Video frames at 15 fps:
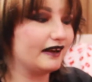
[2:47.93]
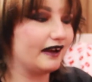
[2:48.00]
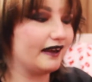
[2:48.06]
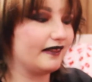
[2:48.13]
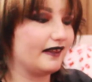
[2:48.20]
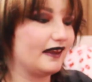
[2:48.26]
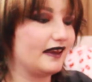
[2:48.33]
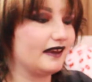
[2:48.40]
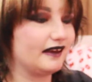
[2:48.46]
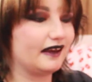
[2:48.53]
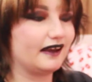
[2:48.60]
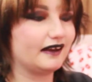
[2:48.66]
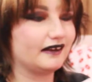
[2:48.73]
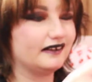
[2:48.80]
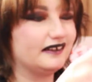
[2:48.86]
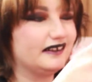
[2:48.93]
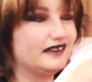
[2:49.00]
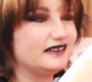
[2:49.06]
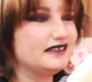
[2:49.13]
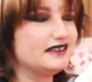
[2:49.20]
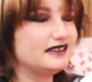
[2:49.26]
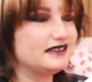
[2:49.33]
I think, and
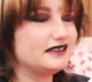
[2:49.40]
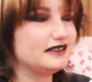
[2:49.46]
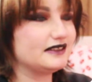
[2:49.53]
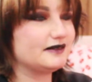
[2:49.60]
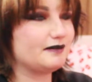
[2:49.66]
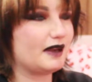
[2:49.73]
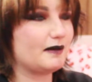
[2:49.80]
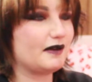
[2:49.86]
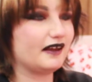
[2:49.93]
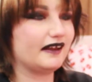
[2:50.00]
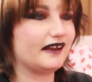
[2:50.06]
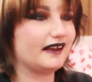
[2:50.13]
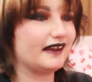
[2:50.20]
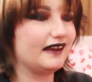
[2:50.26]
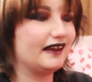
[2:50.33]
it might be like